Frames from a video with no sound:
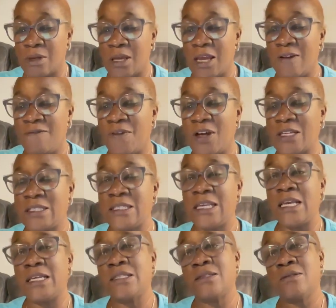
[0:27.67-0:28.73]
In verse
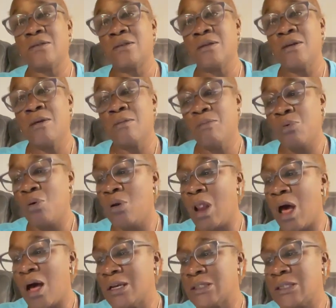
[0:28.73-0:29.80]
six, Paul
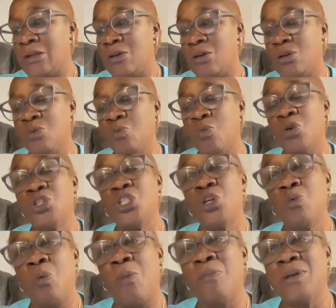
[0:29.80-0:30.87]
asked the Lord, "What do you
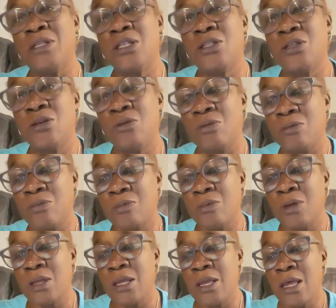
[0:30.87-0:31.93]
want me to do?"
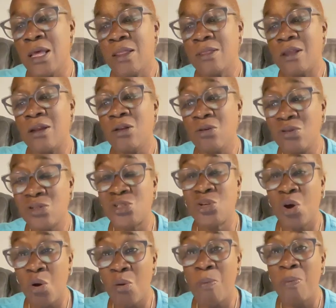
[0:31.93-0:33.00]
The Lord
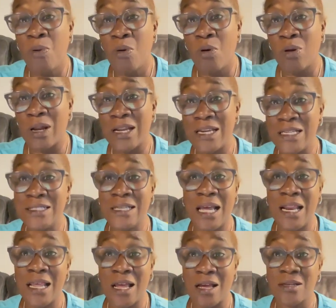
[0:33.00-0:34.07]
told Paul, and he's
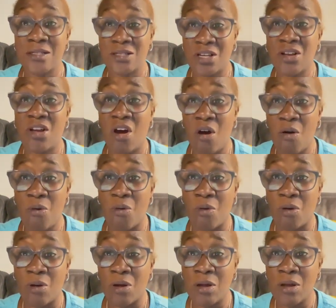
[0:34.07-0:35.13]
telling us to go,
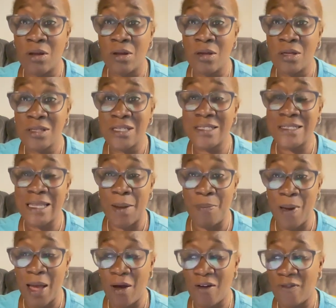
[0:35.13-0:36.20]
to step
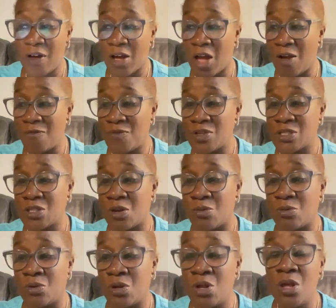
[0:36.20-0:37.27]
out of our comfort
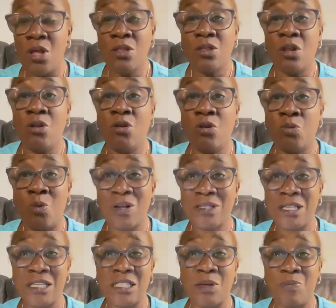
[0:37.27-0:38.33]
zone. The Lord wants
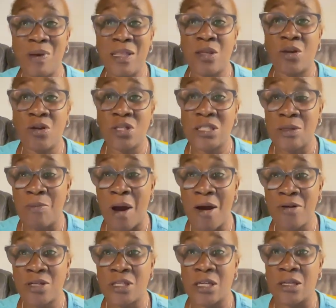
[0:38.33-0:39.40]
us to be the Good
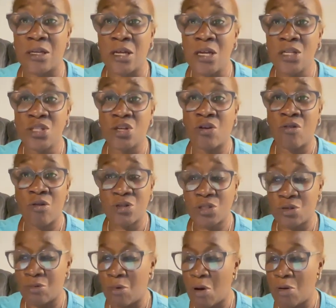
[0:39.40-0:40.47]
Samaritan, to cross
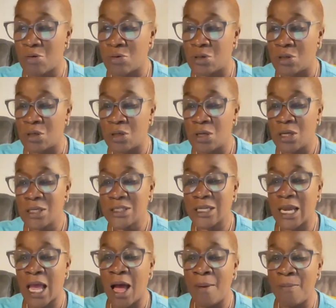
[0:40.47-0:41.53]
the road, to
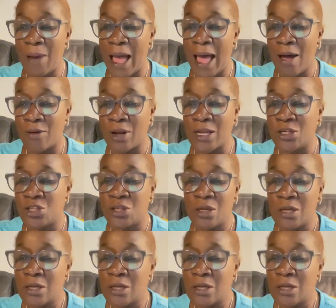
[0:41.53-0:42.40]
come out and